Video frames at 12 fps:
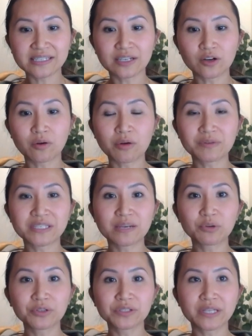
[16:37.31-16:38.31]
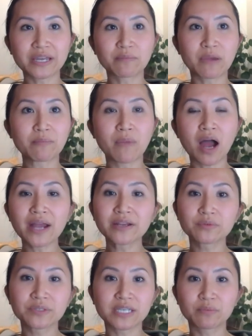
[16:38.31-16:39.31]
You know, I was able to, like, my
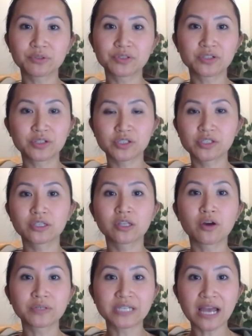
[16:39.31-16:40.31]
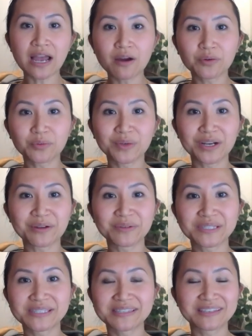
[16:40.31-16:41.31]
mind was able to just slow down when I
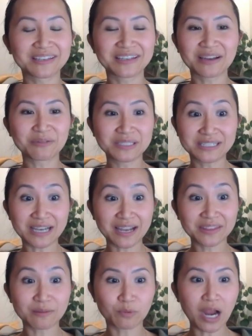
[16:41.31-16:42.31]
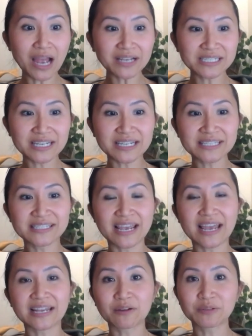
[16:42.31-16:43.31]
was done the practice,
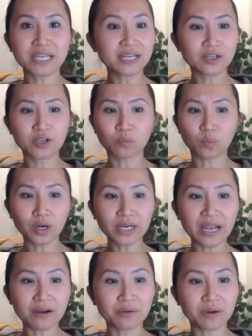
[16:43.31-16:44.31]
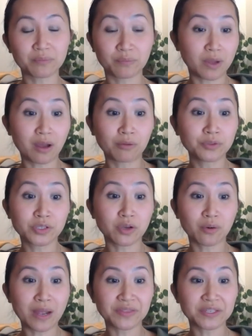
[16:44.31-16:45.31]
and I was getting a good workout
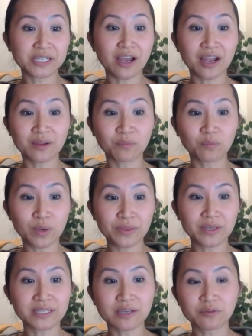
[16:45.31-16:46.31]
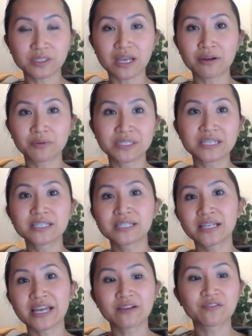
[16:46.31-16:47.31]
also at the time because I was
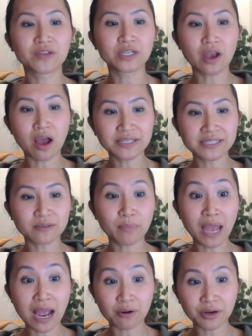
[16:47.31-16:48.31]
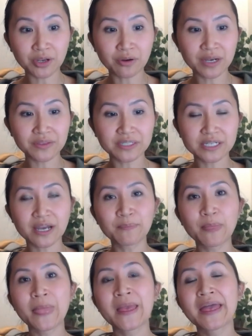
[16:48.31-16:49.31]
into like vinyasa and power yoga at the time.